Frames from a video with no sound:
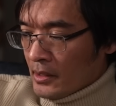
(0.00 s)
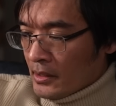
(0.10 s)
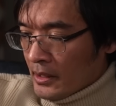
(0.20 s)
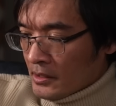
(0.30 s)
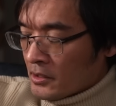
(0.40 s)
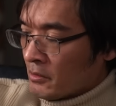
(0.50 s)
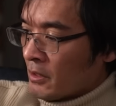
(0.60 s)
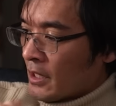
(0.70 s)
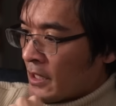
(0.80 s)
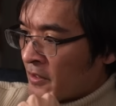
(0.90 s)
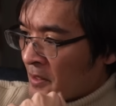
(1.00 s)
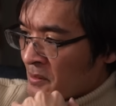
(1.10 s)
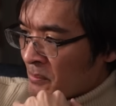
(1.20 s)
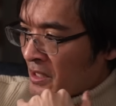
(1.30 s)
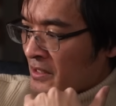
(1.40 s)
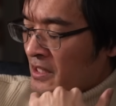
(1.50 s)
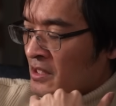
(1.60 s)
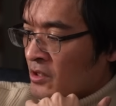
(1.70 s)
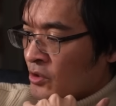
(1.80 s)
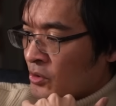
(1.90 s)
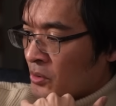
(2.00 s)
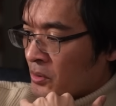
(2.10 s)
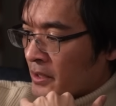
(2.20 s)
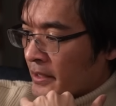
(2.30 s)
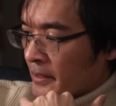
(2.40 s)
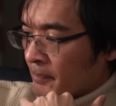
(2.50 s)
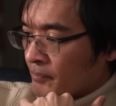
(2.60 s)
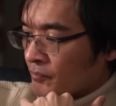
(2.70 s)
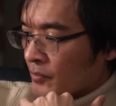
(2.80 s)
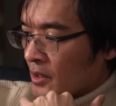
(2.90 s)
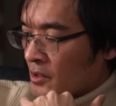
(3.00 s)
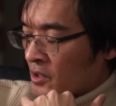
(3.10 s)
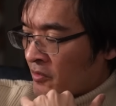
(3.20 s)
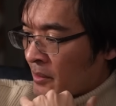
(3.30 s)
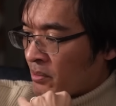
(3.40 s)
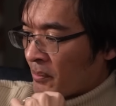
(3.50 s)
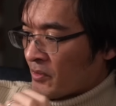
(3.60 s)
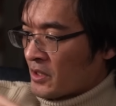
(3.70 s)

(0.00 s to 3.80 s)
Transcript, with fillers: Yeah, so I developed some techniques to um, solve that problem.